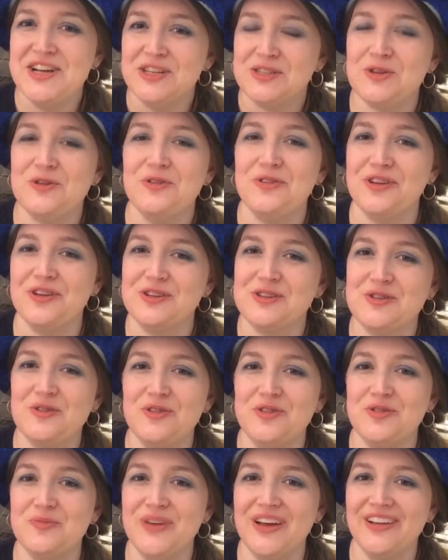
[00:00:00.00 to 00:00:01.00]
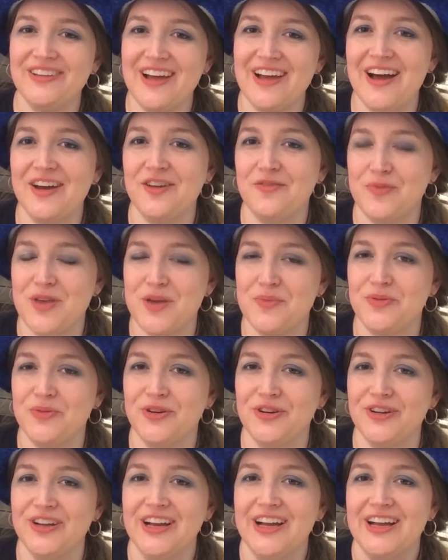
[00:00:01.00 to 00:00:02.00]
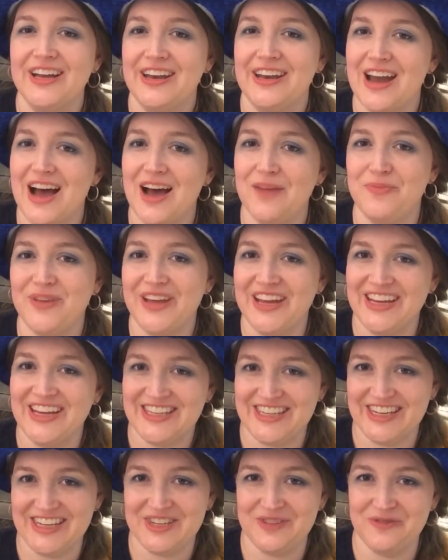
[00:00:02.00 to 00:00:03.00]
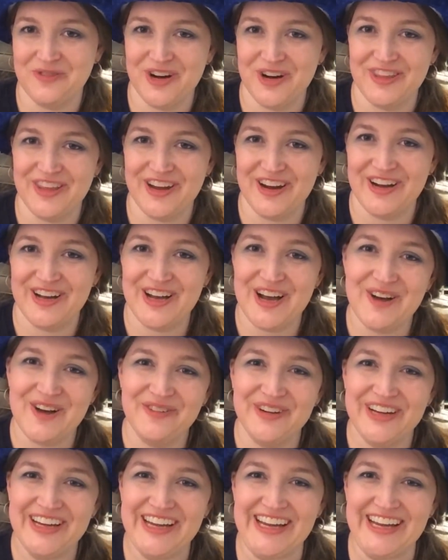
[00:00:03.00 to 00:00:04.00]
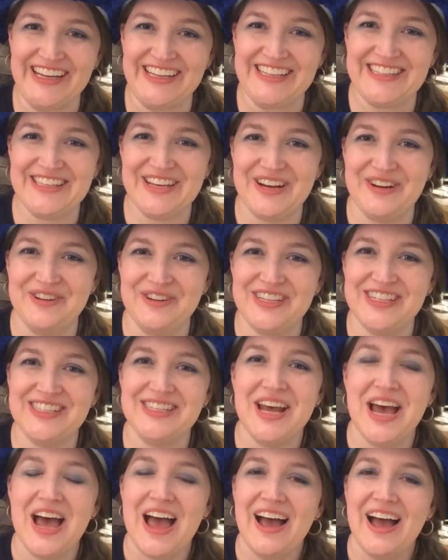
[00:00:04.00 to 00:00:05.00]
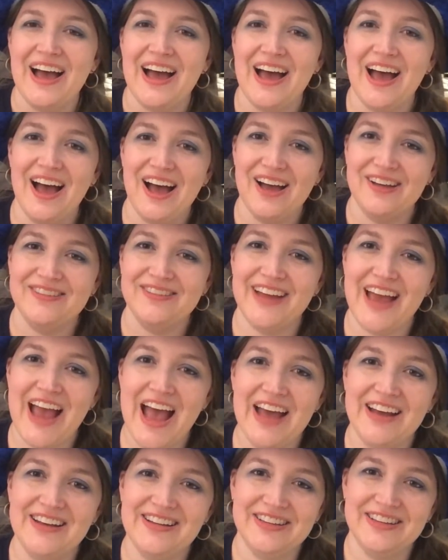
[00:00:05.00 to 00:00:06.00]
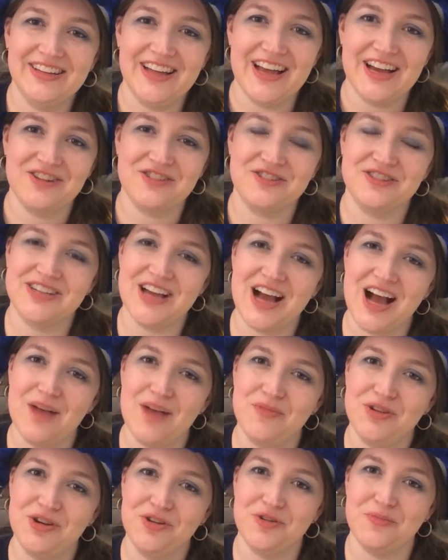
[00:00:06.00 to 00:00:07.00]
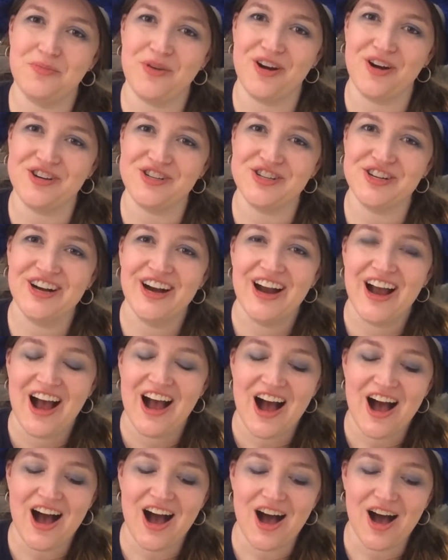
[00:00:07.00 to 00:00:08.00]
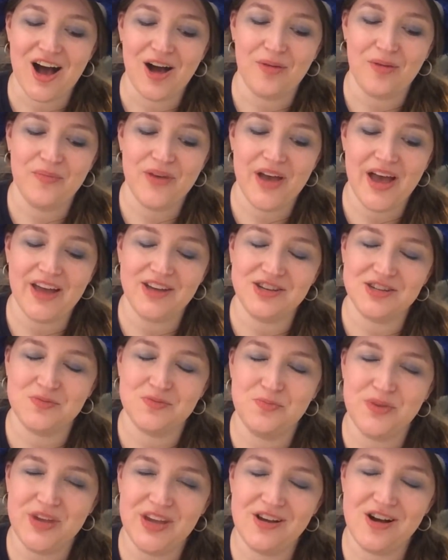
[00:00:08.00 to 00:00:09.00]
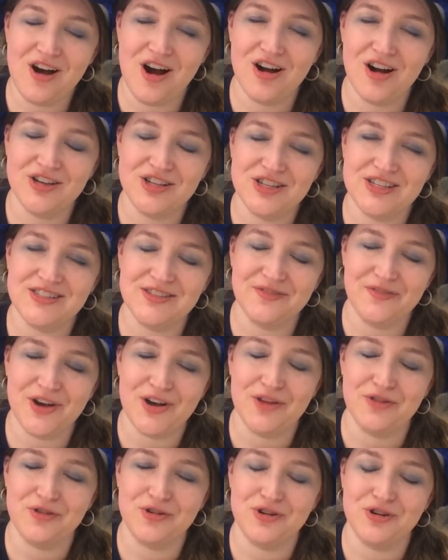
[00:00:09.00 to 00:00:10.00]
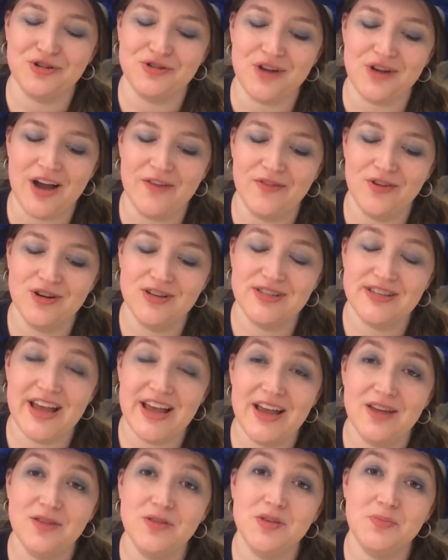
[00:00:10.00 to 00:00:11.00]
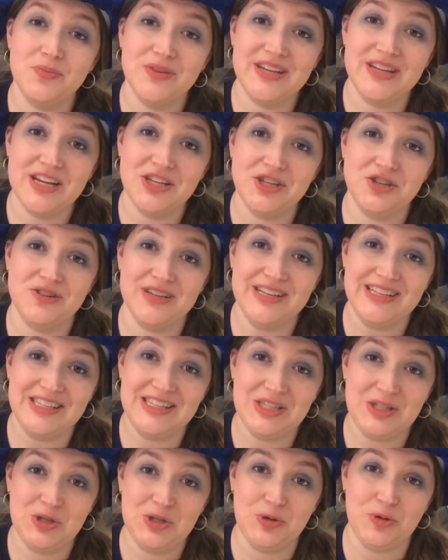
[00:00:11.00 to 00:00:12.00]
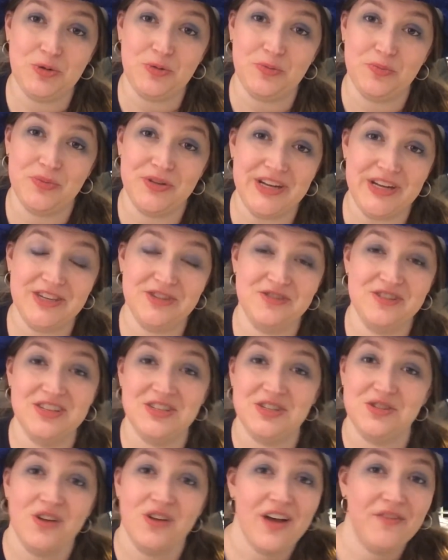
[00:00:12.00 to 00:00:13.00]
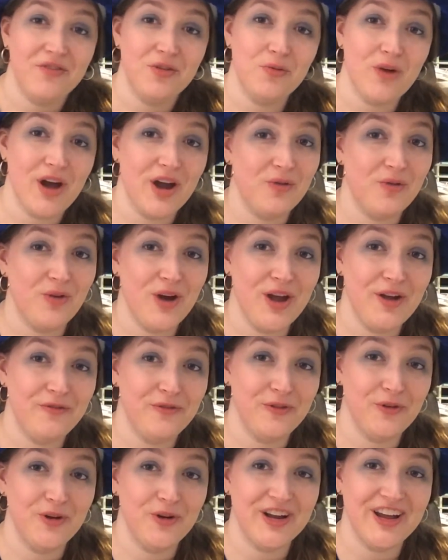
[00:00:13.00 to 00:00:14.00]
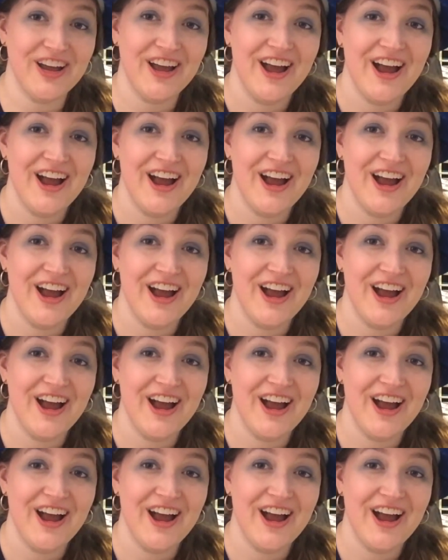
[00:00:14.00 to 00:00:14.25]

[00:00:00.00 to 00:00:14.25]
So there's going to be a lot of people not paying attention where they're going. So just add a little extra time on your departure, and just be conscious of other drivers and the pedestrians too. Pedestrians do have the right of way of Florida,